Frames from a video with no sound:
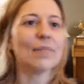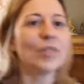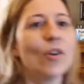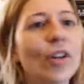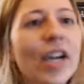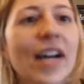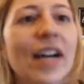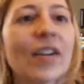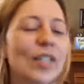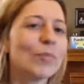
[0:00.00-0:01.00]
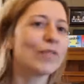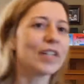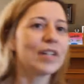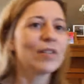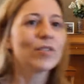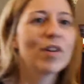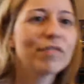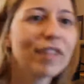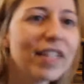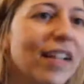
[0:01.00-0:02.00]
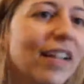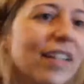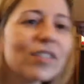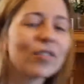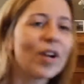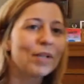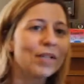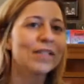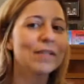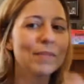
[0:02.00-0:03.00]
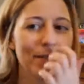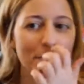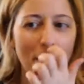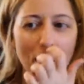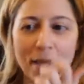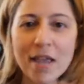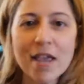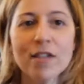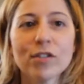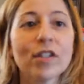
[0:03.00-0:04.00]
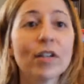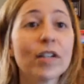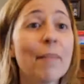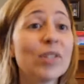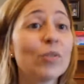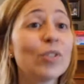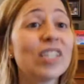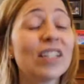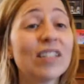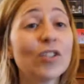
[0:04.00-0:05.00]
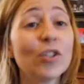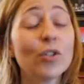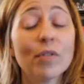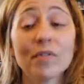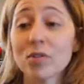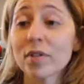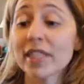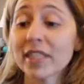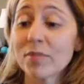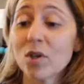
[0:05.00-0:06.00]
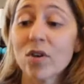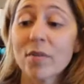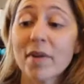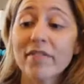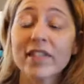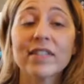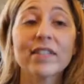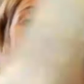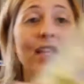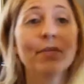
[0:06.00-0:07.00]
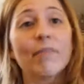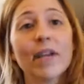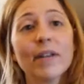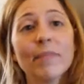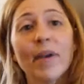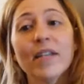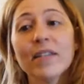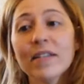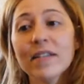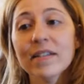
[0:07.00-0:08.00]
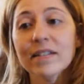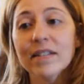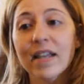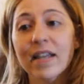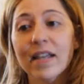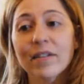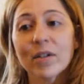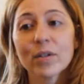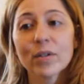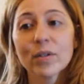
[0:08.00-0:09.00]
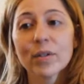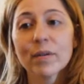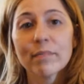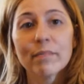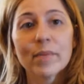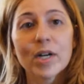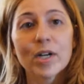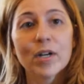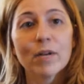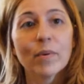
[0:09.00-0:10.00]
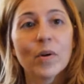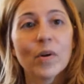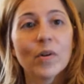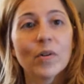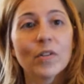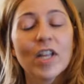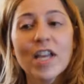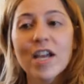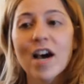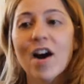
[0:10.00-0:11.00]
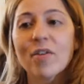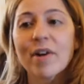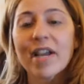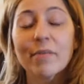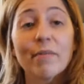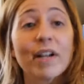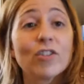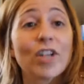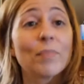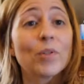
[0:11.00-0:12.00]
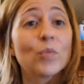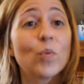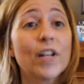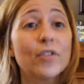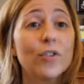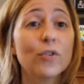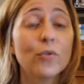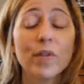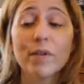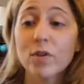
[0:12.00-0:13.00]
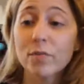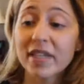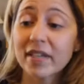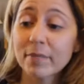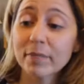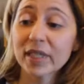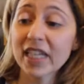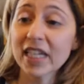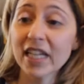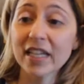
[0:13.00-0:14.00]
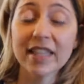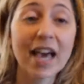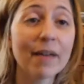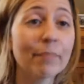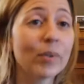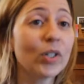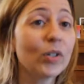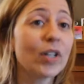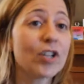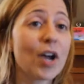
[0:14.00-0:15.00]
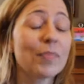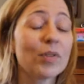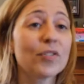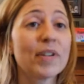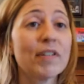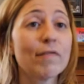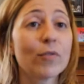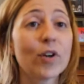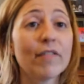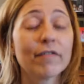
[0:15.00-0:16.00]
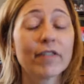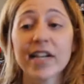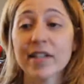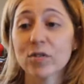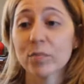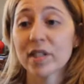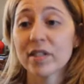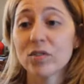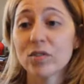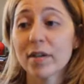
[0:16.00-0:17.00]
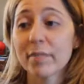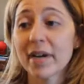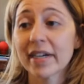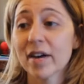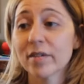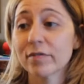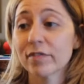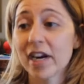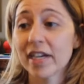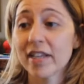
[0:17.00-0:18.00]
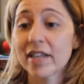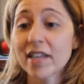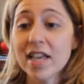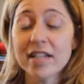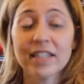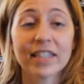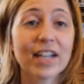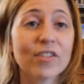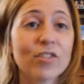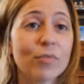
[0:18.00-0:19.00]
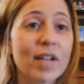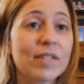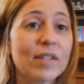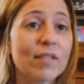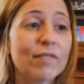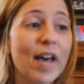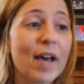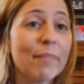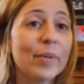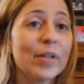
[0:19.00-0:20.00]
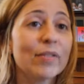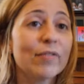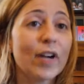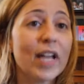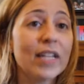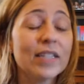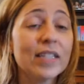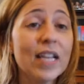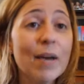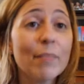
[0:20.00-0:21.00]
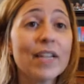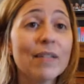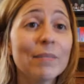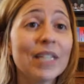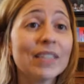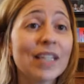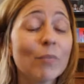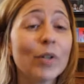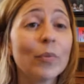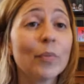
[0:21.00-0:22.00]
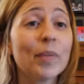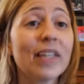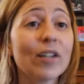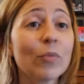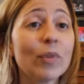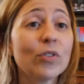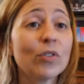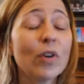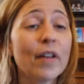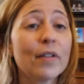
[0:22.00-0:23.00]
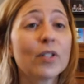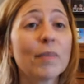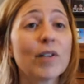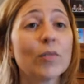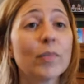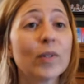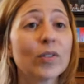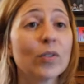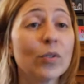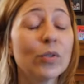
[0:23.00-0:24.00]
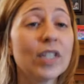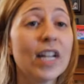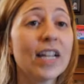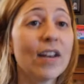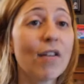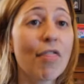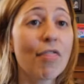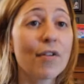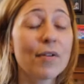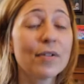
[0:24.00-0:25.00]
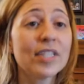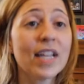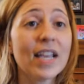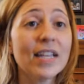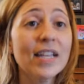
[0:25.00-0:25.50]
Yoga. I'll come over here so our friends on Instagram can see me as well. So episode 62 of Storytime Yoga, my friends. Today we read Penny and her marble. All right, we read chapters 1 and 2. We will be completing that book, chapters 3 and 4, on Friday. So please do come back on Friday to catch the rest of that book, friends. But in the meantime, we will be here with 2 other special books, Tuesday and Thursday.